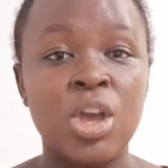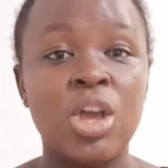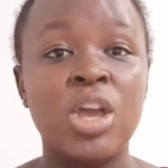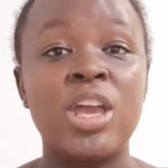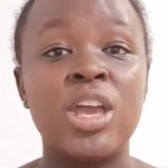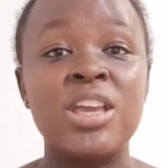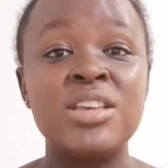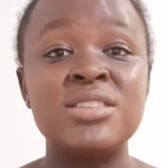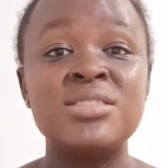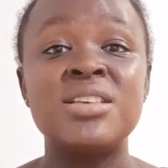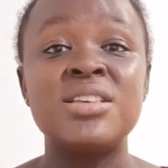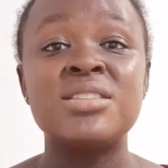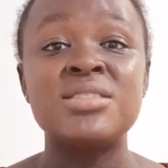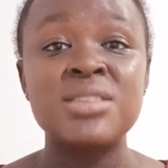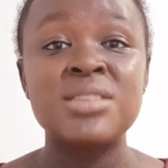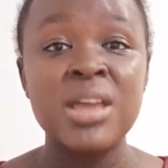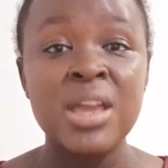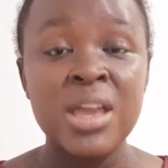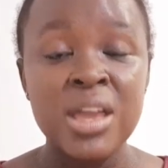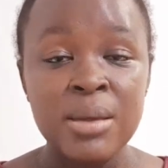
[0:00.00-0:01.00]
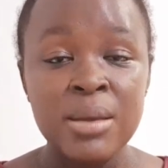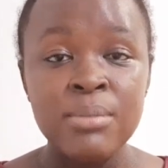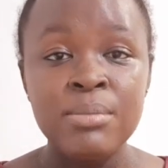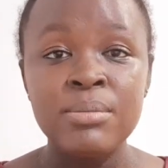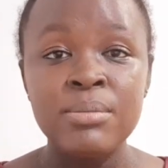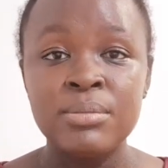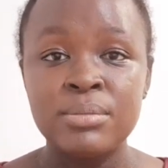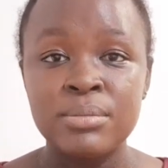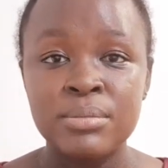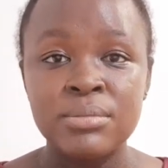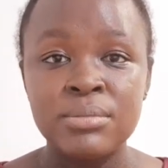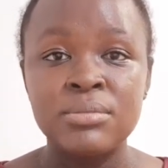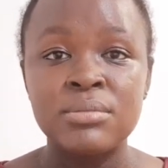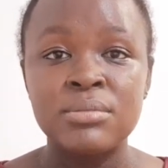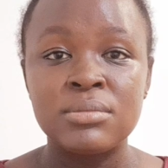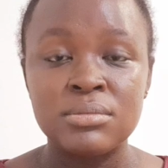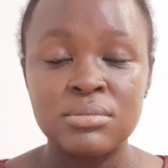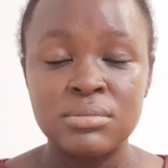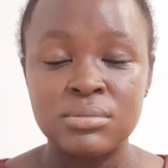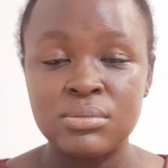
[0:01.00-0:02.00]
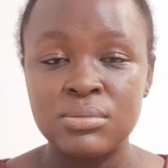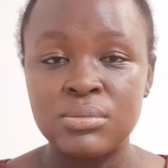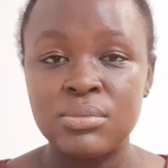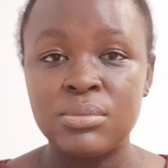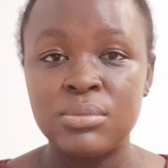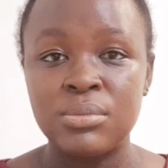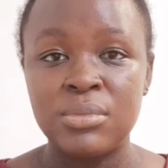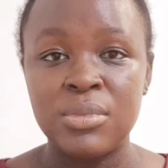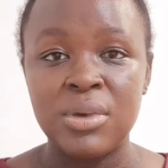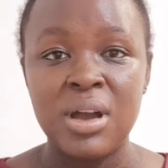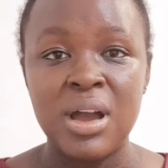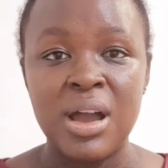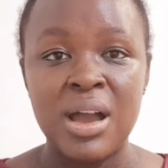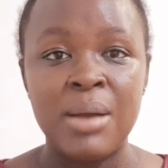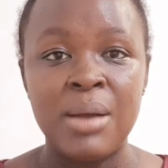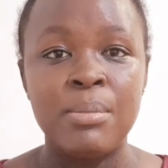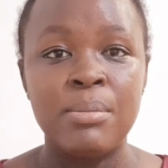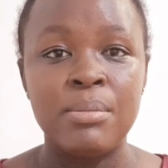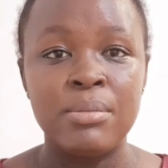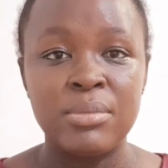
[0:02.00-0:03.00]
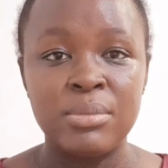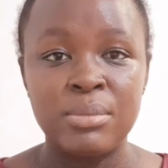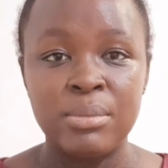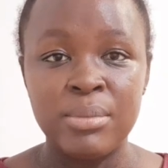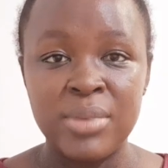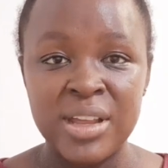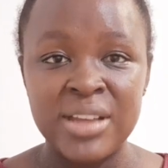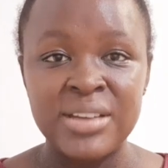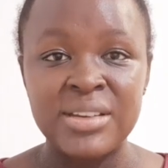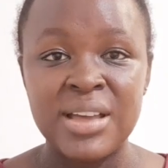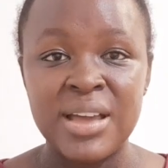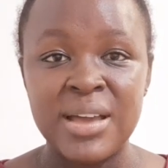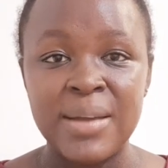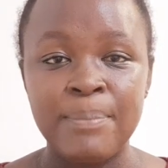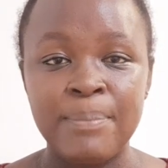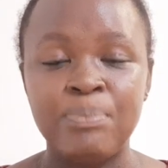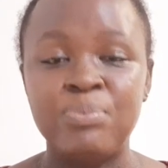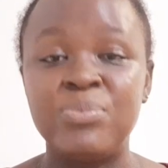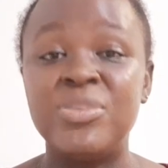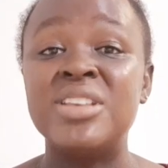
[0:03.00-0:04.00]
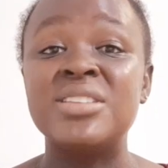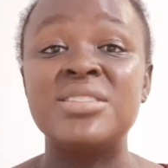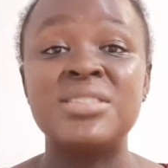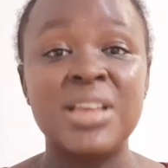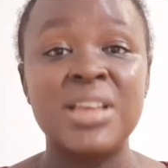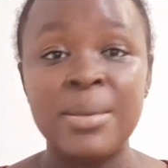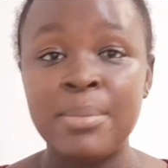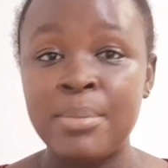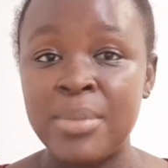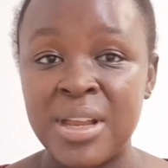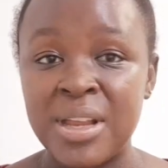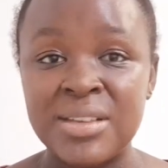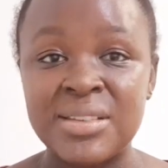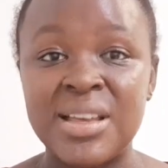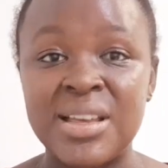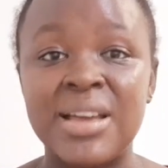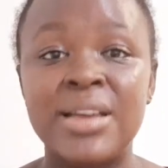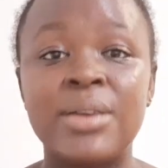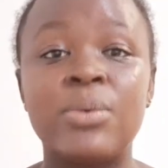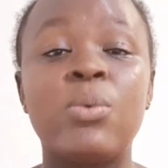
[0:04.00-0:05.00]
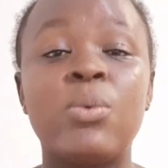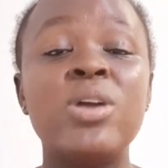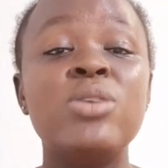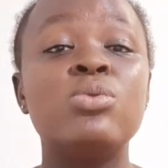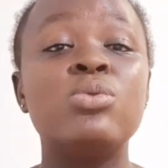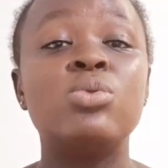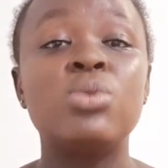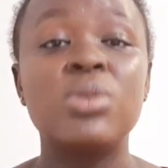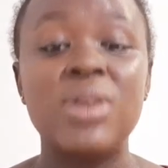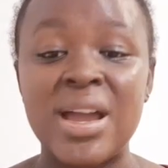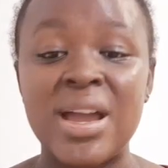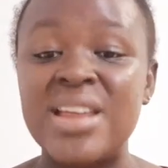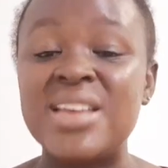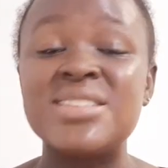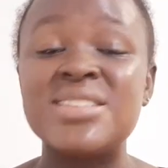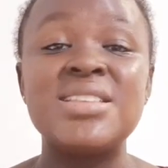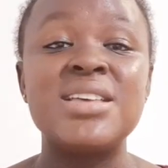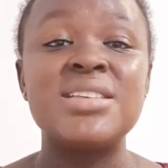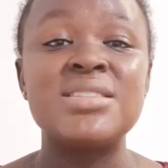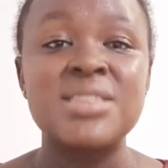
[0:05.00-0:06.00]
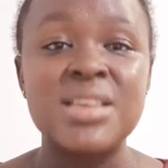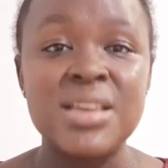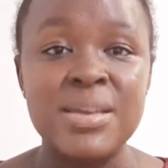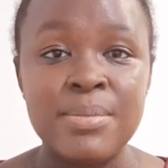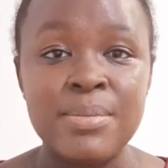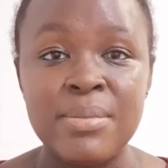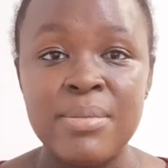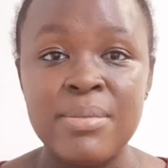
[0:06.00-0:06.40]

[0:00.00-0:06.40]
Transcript: It's the same blender, the same blender. When you look at it, it's the same.